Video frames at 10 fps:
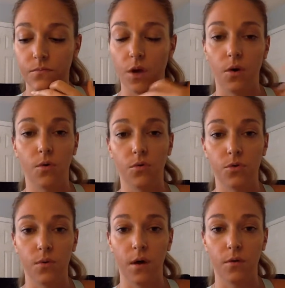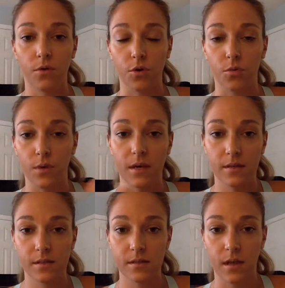go throughout your
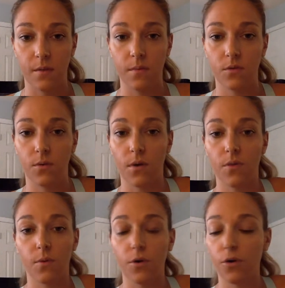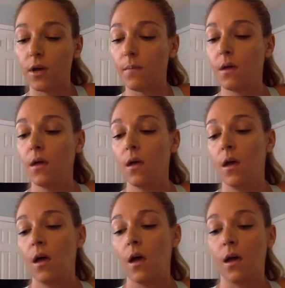weeks throughout the program,
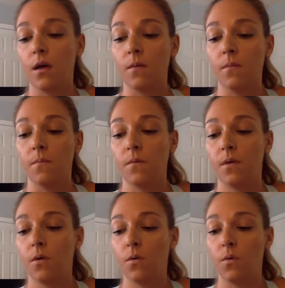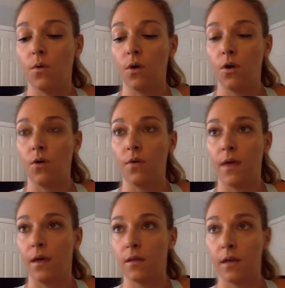or
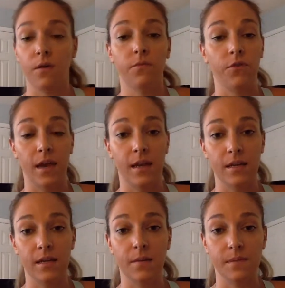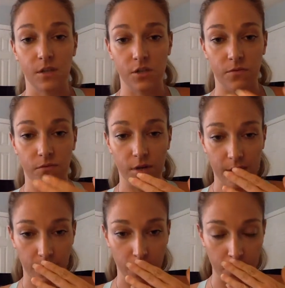that, like for the 80-day obsession, for
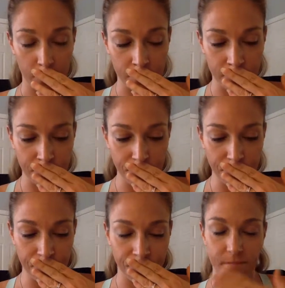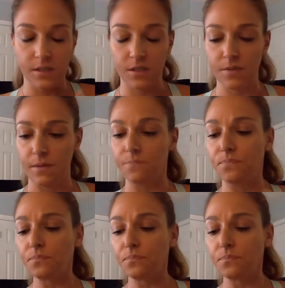example, excuse me,